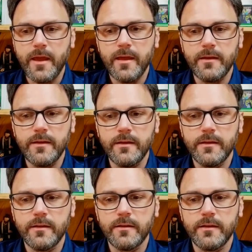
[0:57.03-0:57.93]
and
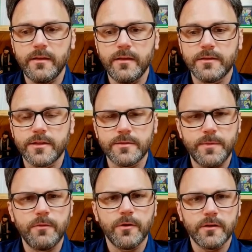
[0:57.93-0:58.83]
it's a
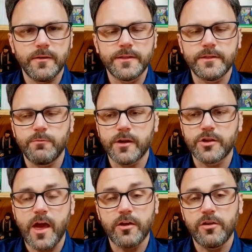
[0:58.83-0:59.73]
big one. This is what
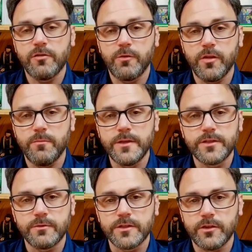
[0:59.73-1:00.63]
actually is one of the
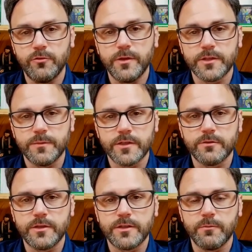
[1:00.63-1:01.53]
mysteries, the luminous
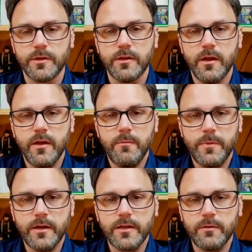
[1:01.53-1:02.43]
mysteries that we
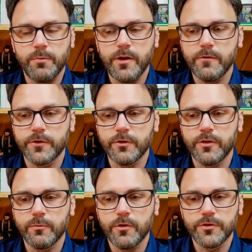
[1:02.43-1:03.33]
meditate and pray over during
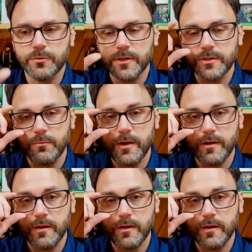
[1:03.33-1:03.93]
the rosaries, the